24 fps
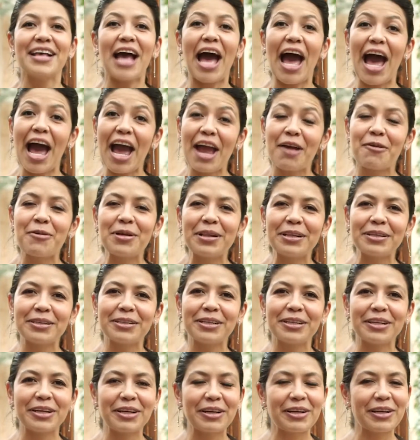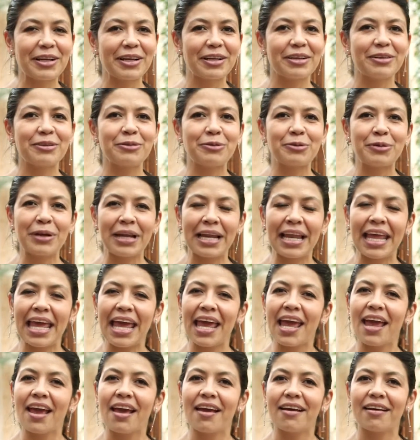I will
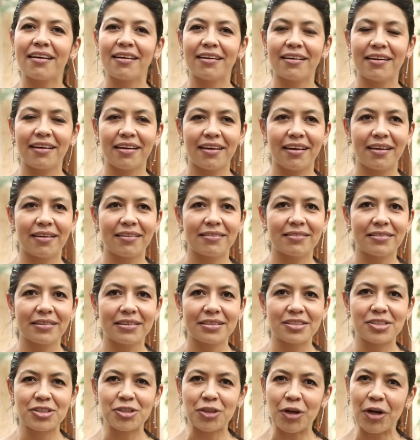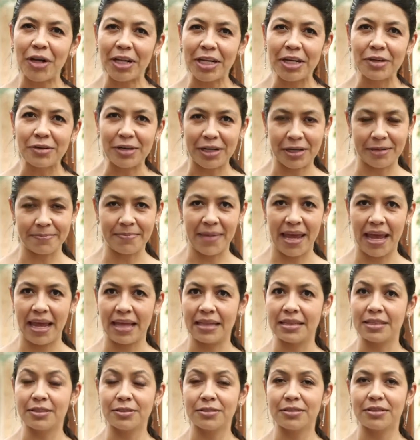really strongly
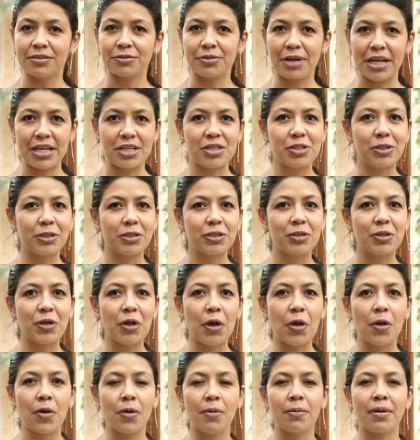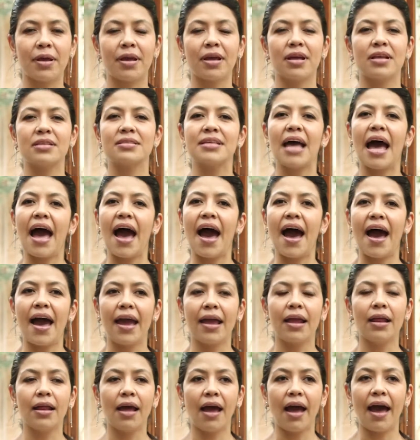recommend Rachel to you because
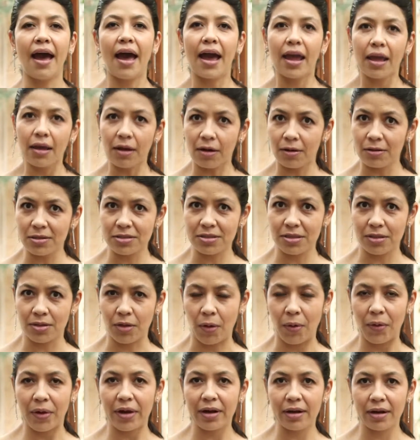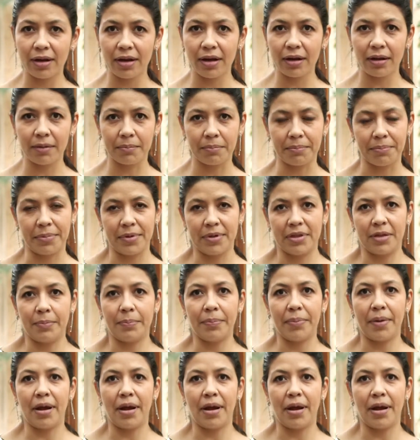I also know her in